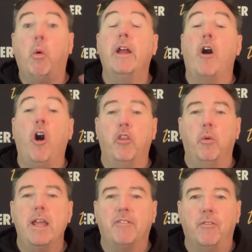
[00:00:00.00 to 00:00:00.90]
one
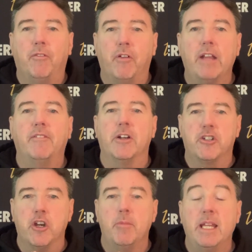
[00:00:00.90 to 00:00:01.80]
all the way from
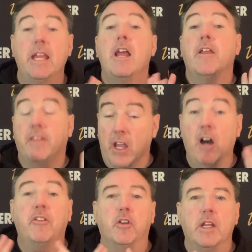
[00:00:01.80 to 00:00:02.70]
Frankfurt, Germany,
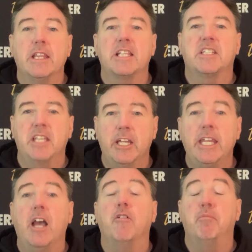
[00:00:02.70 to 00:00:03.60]
the other in the
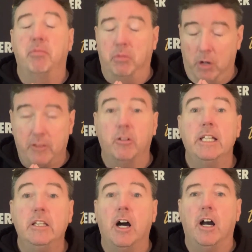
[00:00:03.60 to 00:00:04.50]
city of
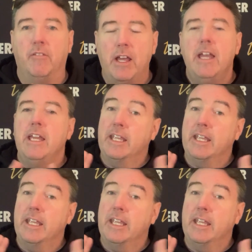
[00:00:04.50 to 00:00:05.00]
brotherly love.